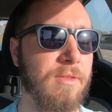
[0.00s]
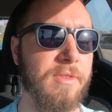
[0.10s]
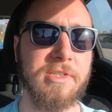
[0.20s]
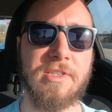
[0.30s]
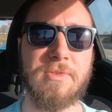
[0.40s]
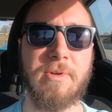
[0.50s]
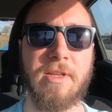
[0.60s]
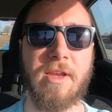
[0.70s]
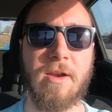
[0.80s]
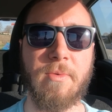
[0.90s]
this is
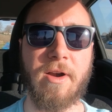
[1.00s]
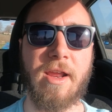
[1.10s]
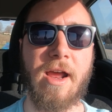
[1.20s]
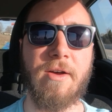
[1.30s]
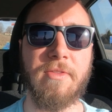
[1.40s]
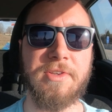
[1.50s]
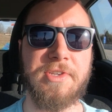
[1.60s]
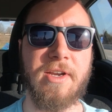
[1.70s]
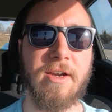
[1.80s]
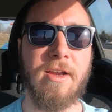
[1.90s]
really going to work out this
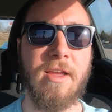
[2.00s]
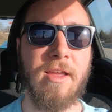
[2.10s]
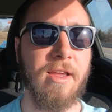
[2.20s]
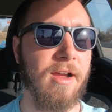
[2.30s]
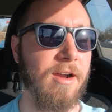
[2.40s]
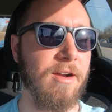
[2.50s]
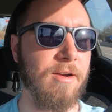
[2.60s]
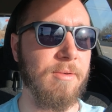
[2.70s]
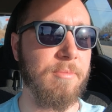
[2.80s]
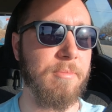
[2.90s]
year,
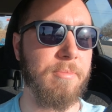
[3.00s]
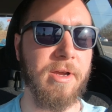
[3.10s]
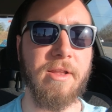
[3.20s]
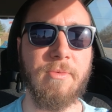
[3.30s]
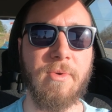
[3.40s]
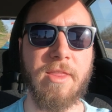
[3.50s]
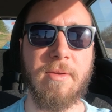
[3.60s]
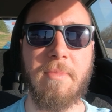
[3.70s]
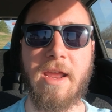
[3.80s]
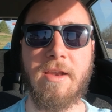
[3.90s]
but one of the
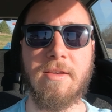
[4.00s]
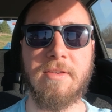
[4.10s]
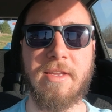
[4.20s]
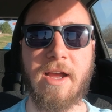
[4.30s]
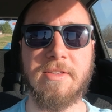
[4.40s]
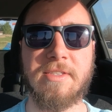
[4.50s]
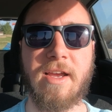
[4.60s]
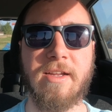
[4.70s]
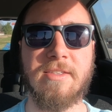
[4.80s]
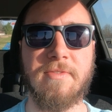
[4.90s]
main
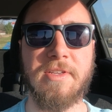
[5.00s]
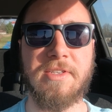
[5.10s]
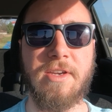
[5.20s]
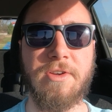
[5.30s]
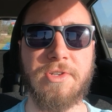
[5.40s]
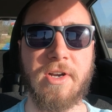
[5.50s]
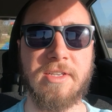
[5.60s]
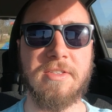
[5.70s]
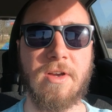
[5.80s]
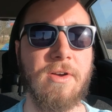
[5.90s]
downsides of the Seadoo Trixx
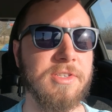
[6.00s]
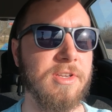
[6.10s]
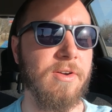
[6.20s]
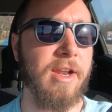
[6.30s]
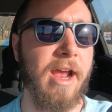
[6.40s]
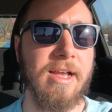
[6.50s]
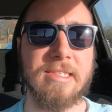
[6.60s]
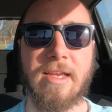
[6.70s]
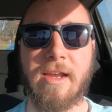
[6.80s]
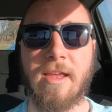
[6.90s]
is also it
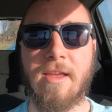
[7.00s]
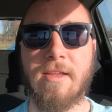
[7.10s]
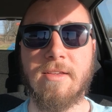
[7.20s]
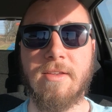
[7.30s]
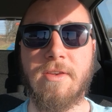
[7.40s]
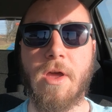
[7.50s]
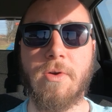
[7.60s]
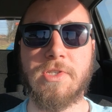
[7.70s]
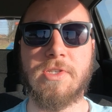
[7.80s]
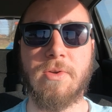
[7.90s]
has like no
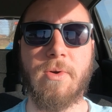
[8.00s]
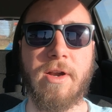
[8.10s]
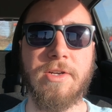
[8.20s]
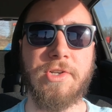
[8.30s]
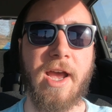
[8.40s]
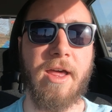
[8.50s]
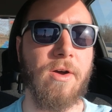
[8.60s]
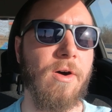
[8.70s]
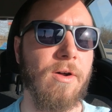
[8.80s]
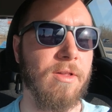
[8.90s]
storage at
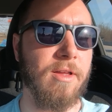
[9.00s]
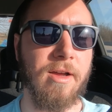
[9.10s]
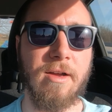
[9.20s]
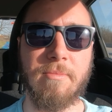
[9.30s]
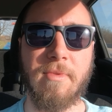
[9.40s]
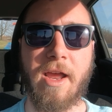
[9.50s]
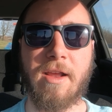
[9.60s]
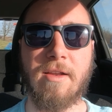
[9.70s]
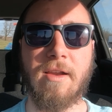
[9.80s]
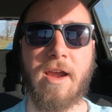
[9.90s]
all. Like
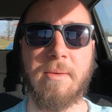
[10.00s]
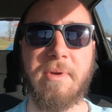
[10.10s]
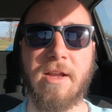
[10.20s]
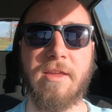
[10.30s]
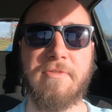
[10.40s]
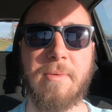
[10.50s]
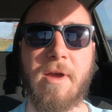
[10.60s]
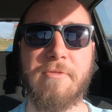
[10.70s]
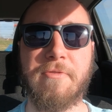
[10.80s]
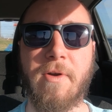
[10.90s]
I can barely fit
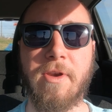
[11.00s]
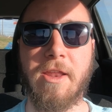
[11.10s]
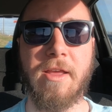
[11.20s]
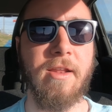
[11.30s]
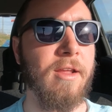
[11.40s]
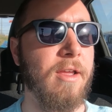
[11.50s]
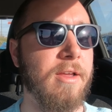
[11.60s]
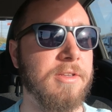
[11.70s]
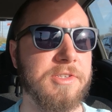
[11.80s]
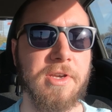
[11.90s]
my phone in it.
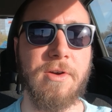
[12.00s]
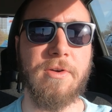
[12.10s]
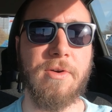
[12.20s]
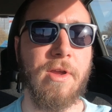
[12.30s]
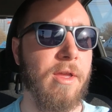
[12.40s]
So